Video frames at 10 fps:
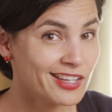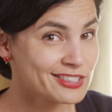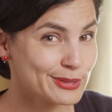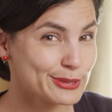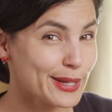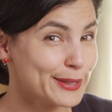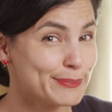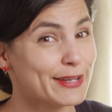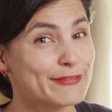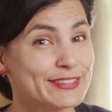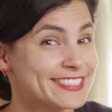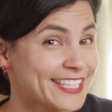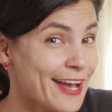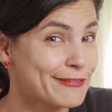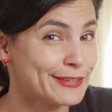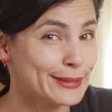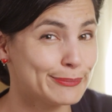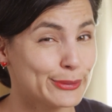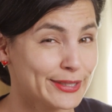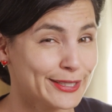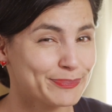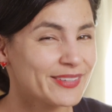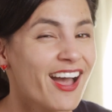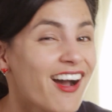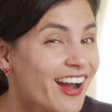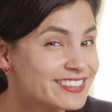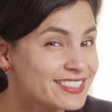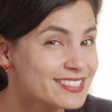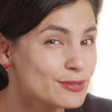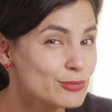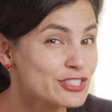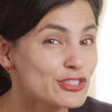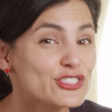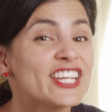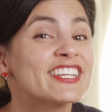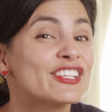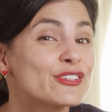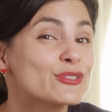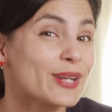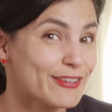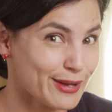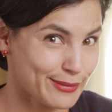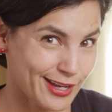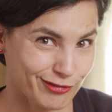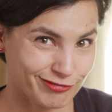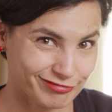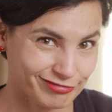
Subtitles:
So is there any benefit to caffeine in beauty? I did some research and here's what I found out.